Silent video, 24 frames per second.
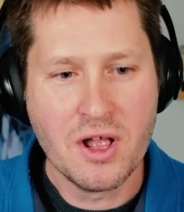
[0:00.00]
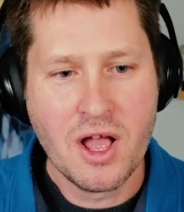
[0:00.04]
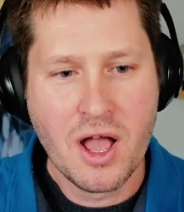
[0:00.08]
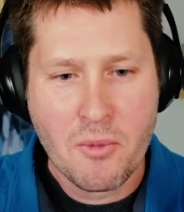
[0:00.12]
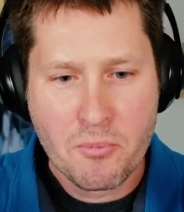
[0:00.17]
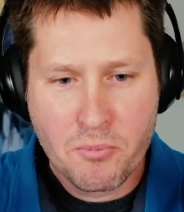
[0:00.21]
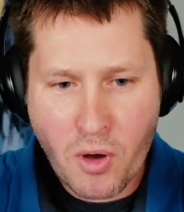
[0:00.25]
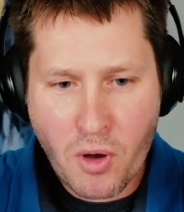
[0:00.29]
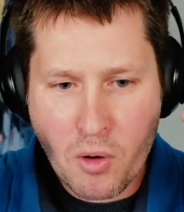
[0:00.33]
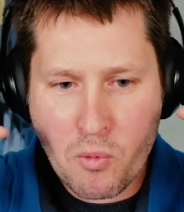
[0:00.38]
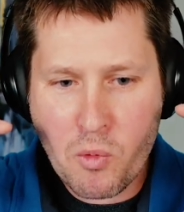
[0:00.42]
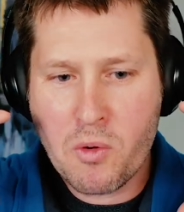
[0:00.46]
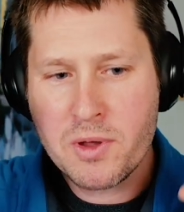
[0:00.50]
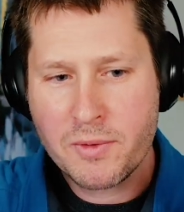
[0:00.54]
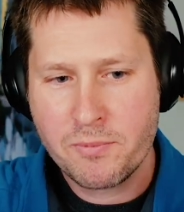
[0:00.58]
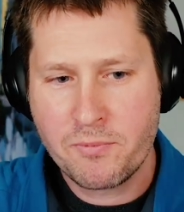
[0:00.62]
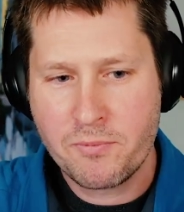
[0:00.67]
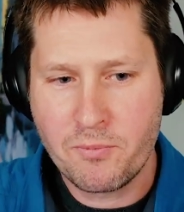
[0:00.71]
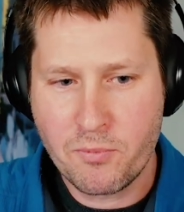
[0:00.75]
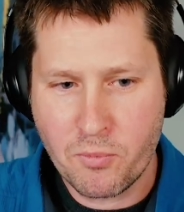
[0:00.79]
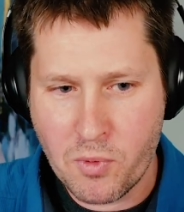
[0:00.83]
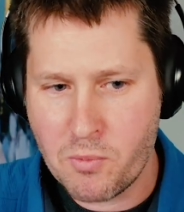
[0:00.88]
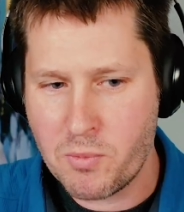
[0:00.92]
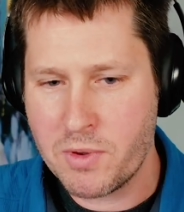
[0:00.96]
But
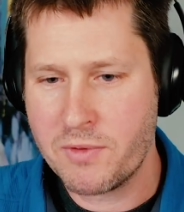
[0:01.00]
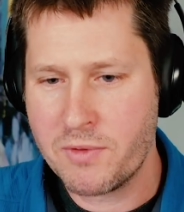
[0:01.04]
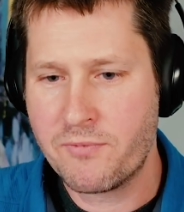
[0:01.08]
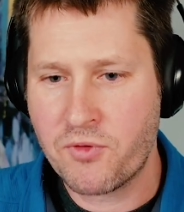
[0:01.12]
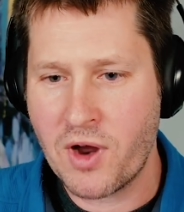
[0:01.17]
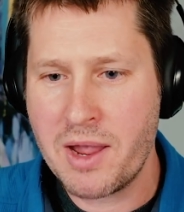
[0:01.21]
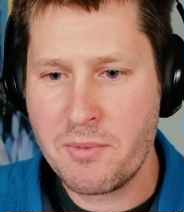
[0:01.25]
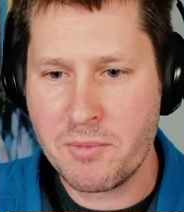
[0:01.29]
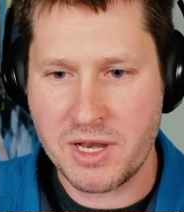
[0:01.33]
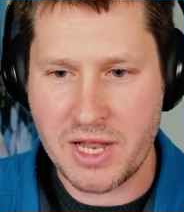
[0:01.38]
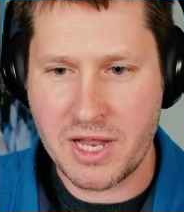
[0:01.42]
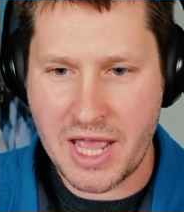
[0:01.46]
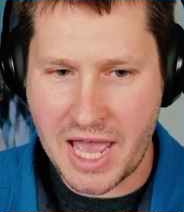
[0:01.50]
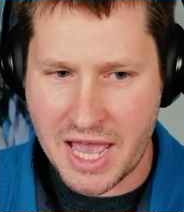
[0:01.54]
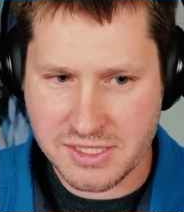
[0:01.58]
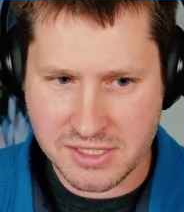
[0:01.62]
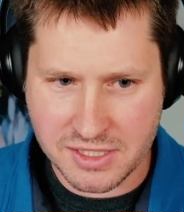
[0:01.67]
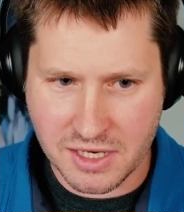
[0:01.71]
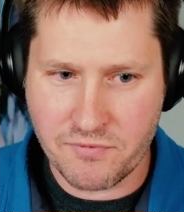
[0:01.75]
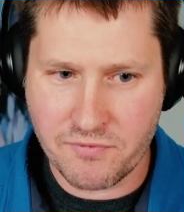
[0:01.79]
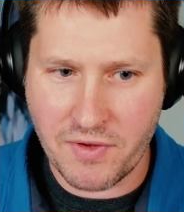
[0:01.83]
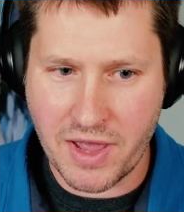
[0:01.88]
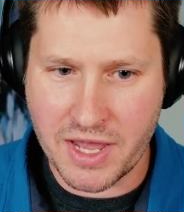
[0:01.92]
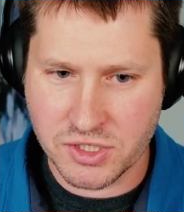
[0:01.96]
when we frame it as an
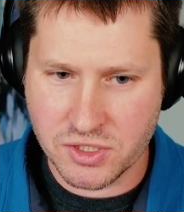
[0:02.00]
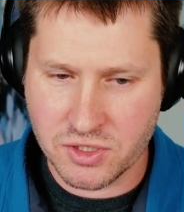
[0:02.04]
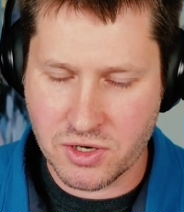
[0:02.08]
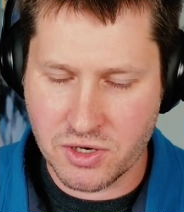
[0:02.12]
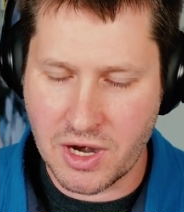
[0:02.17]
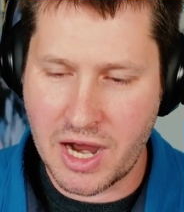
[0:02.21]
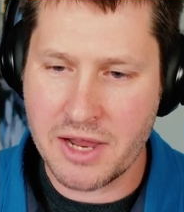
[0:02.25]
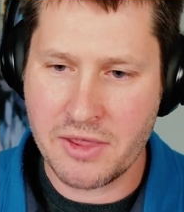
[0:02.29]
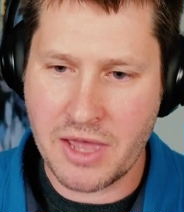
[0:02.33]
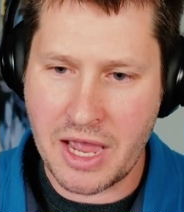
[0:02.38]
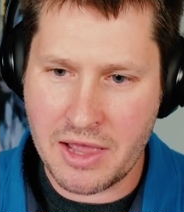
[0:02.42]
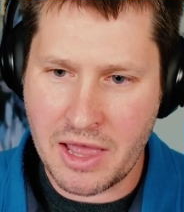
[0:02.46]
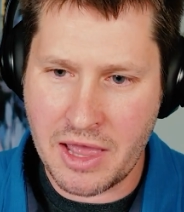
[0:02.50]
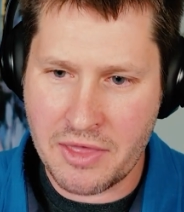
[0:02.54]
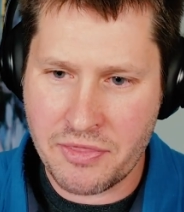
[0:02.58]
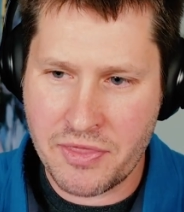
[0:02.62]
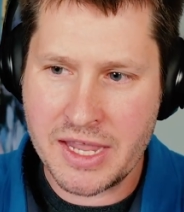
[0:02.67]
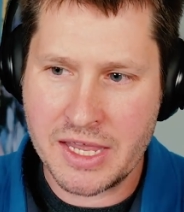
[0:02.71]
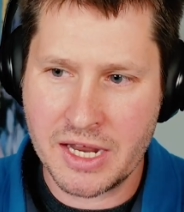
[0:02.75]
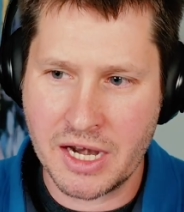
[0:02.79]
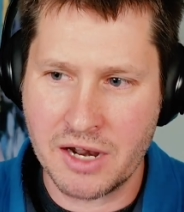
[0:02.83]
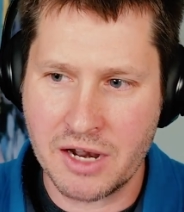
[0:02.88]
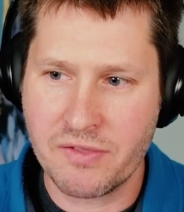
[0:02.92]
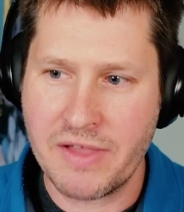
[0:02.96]
adventure, I
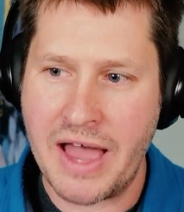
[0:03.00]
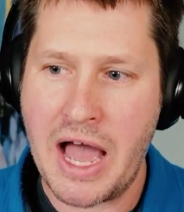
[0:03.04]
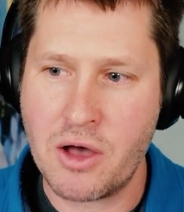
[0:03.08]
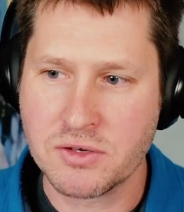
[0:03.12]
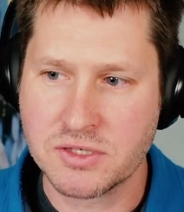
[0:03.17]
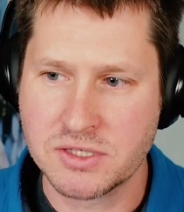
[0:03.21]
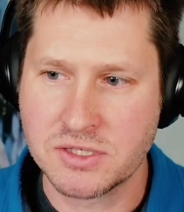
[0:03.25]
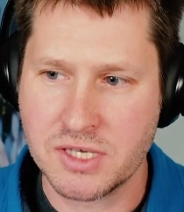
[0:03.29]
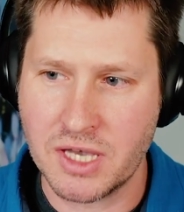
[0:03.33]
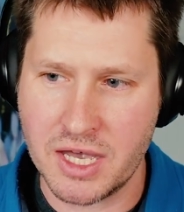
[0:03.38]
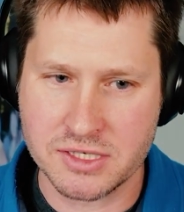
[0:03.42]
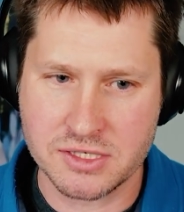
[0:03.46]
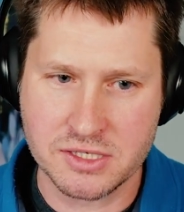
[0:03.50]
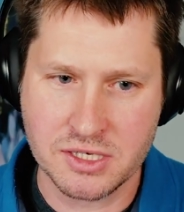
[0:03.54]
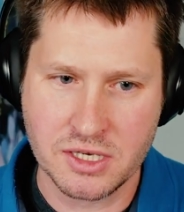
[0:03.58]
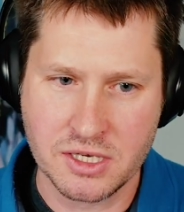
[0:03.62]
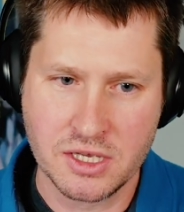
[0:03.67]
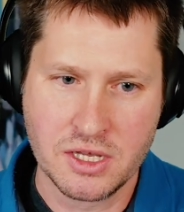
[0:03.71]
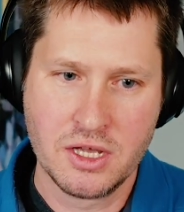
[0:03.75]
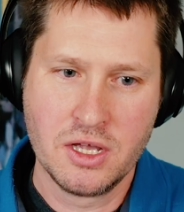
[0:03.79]
think it allows us